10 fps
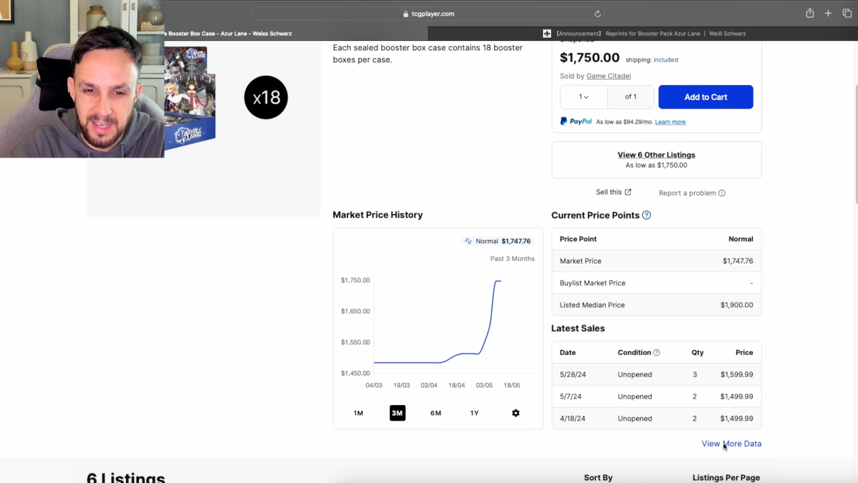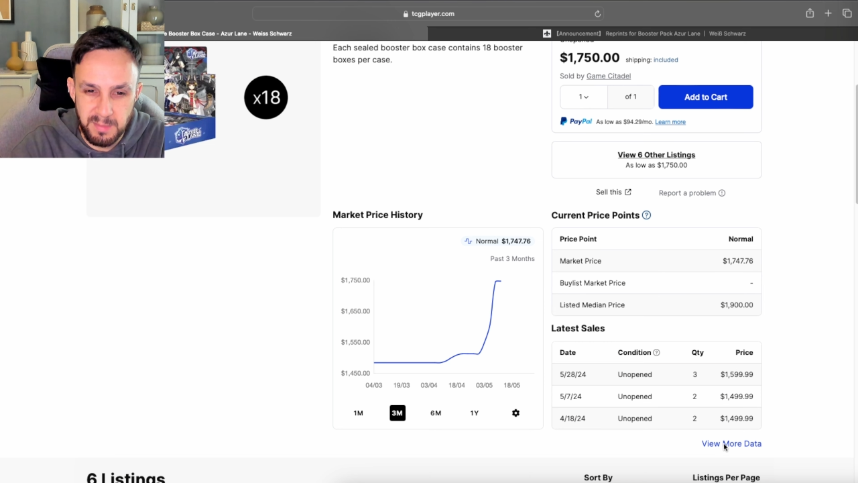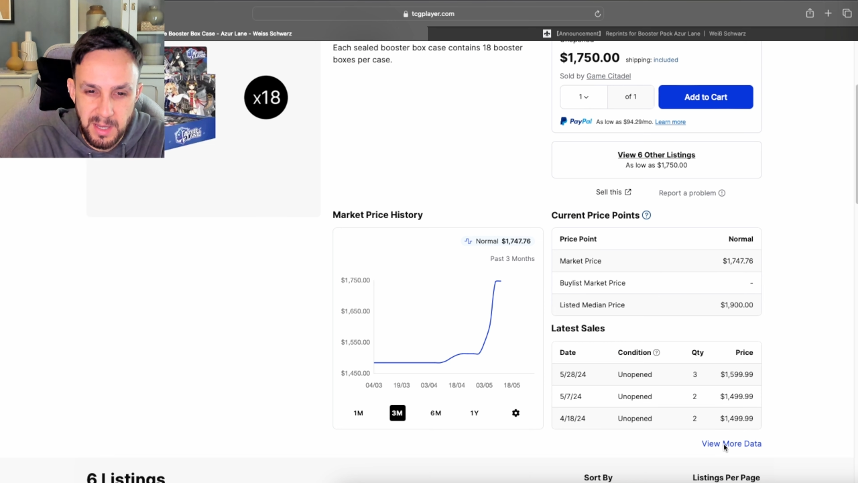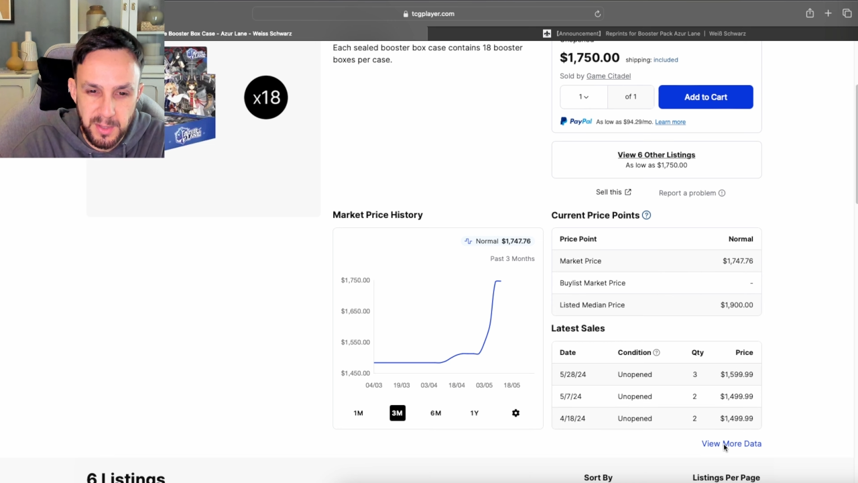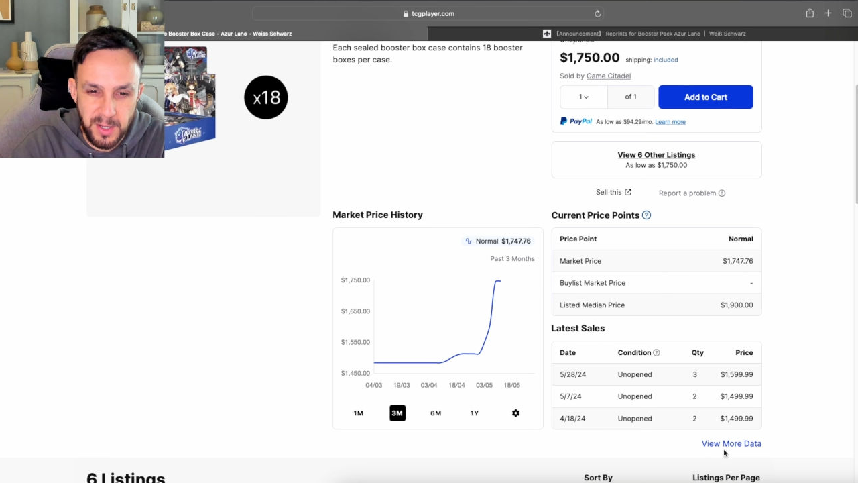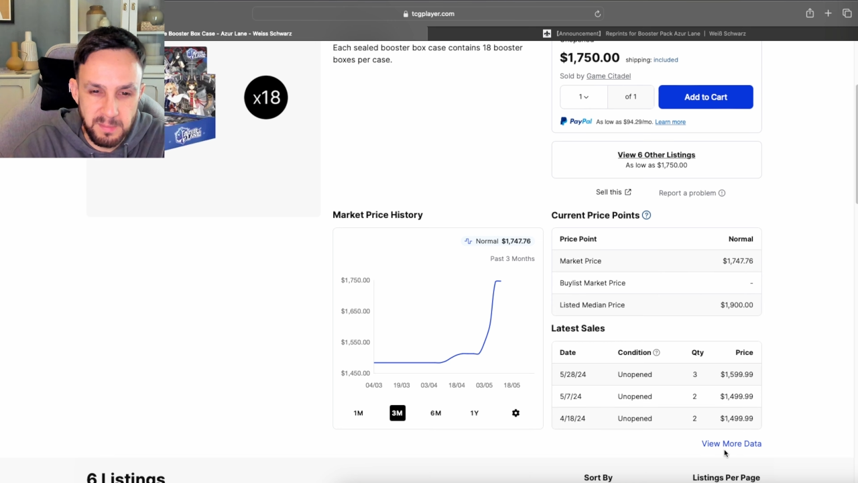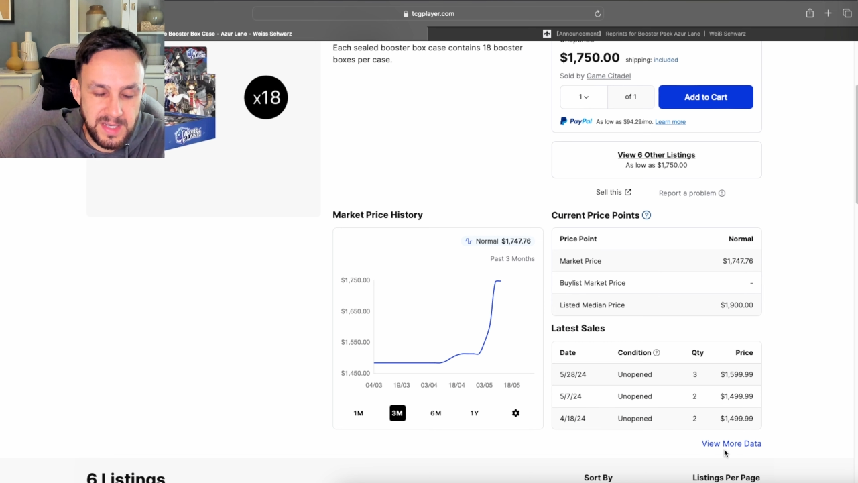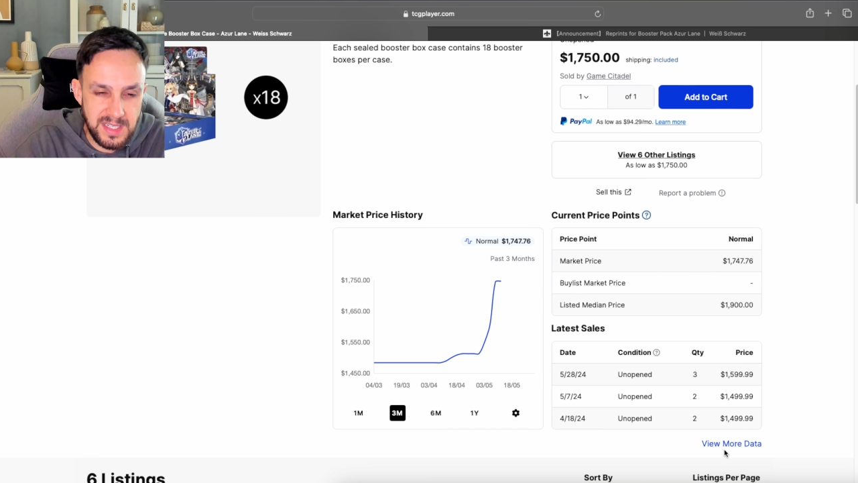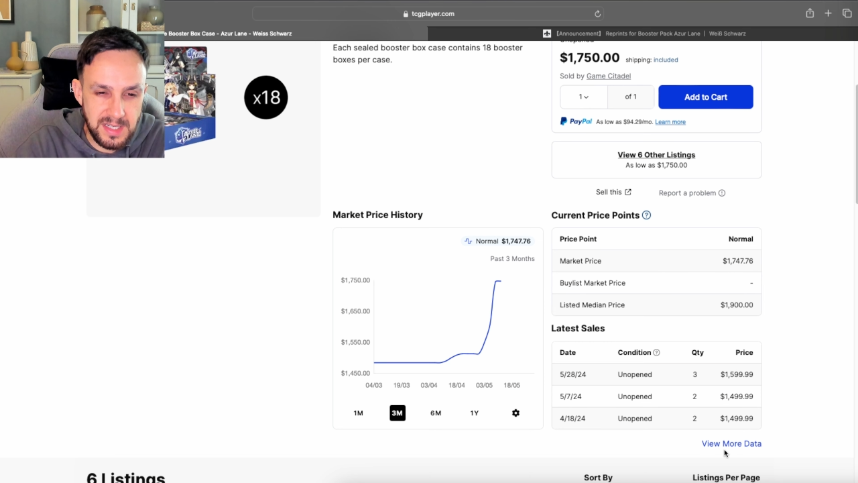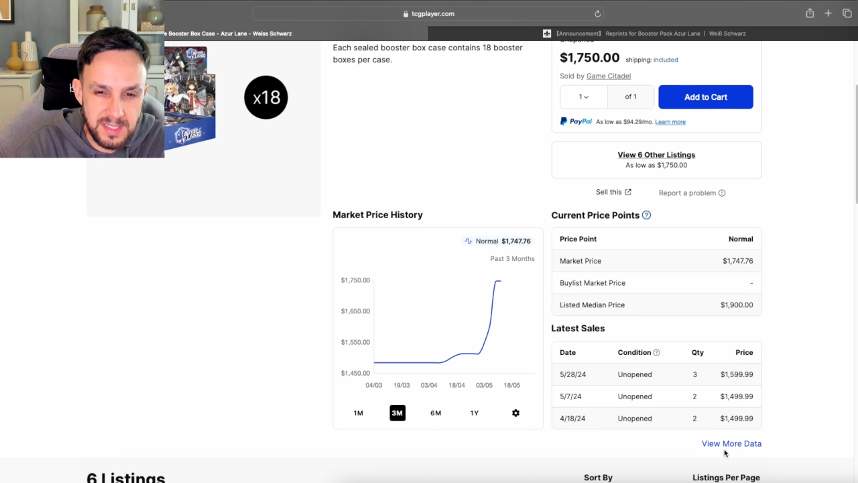Maybe I'm
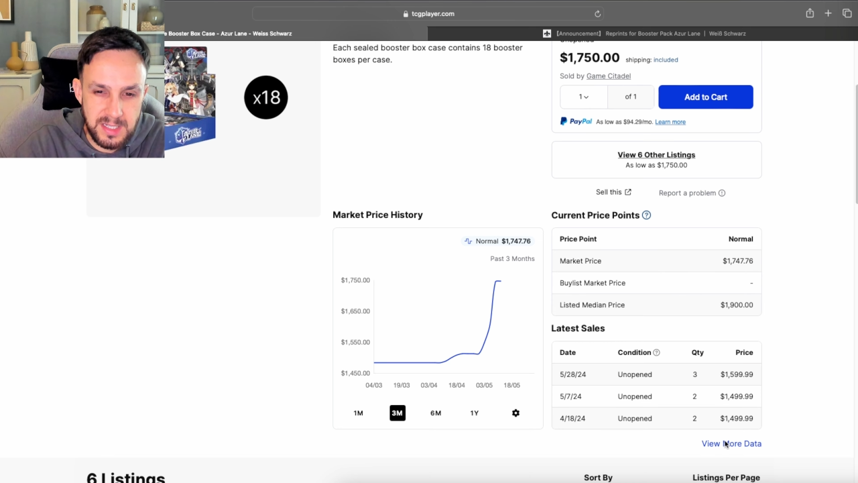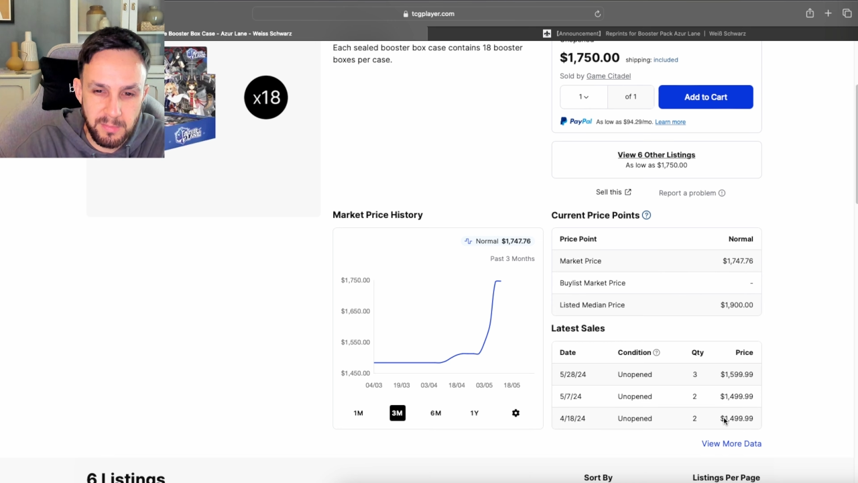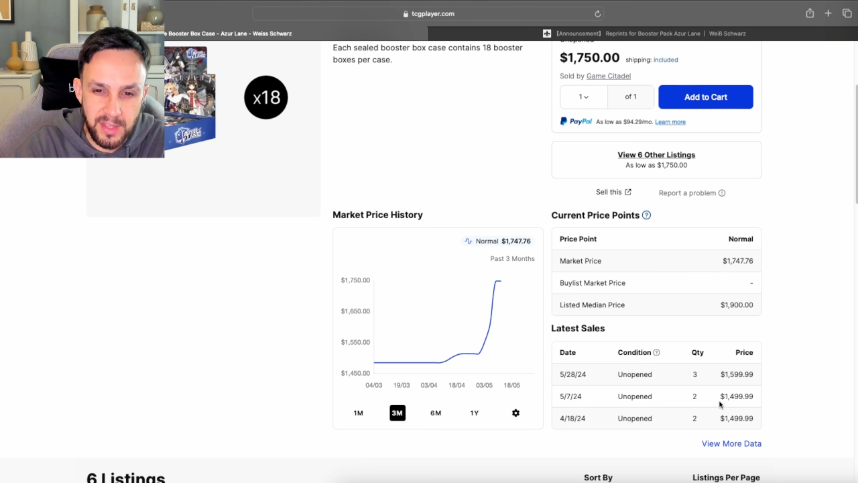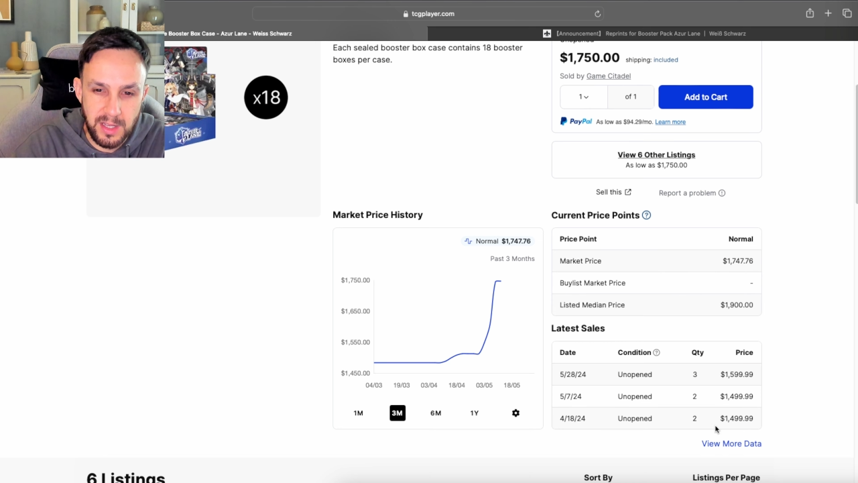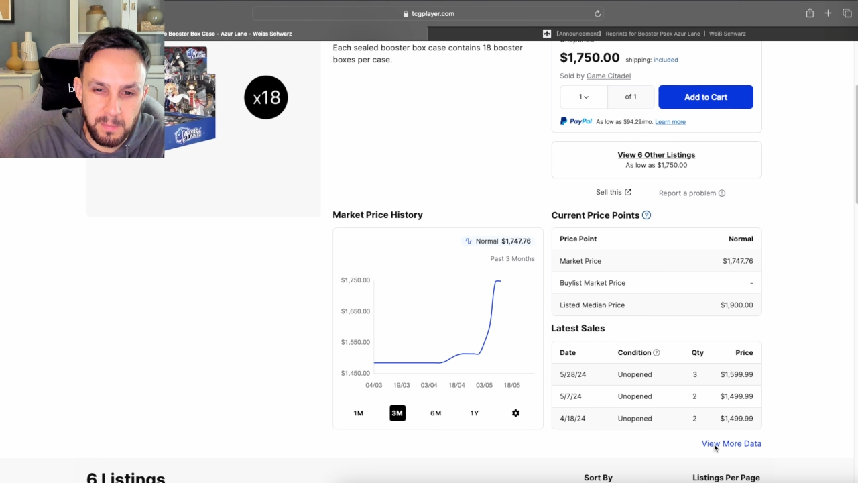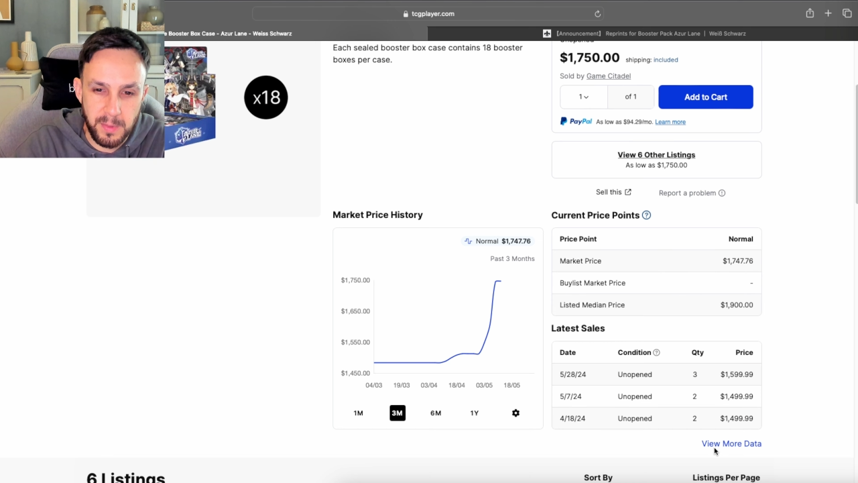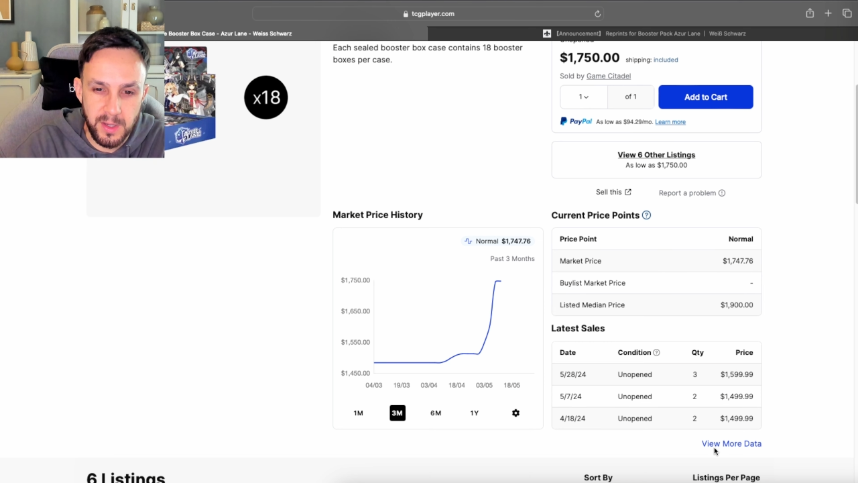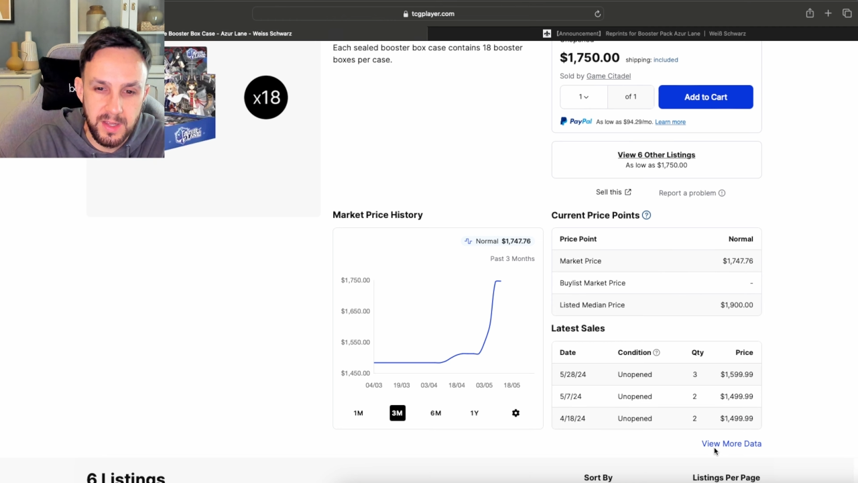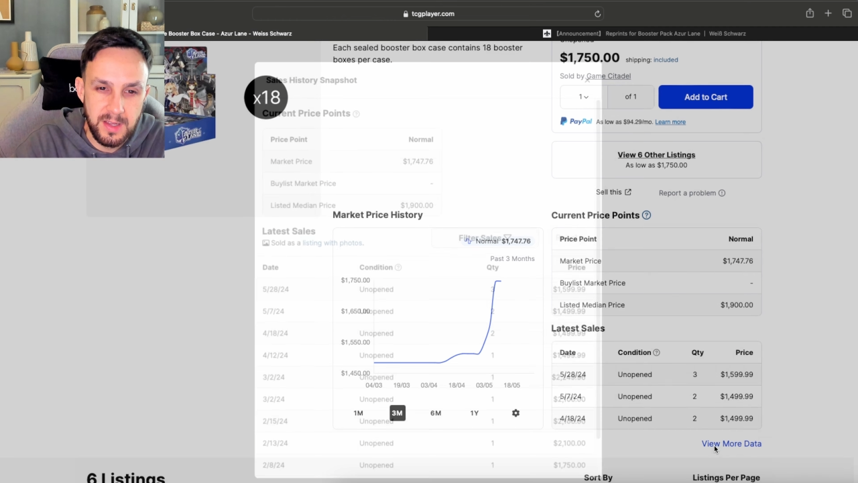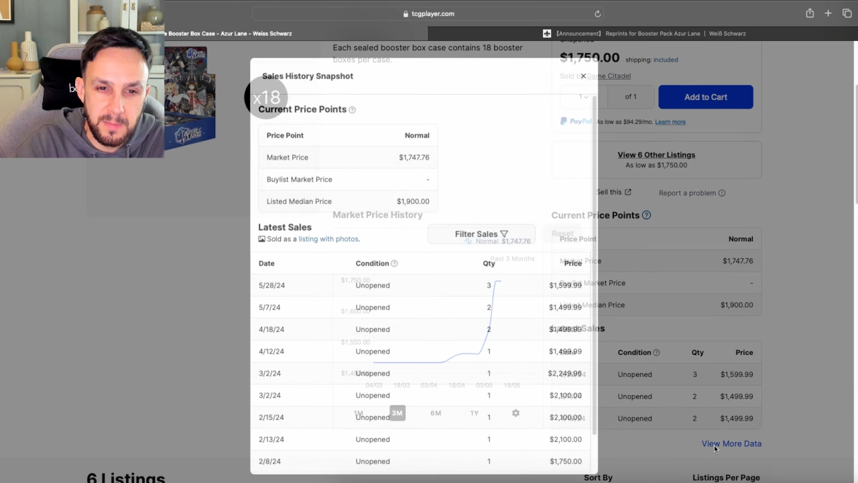missing something, but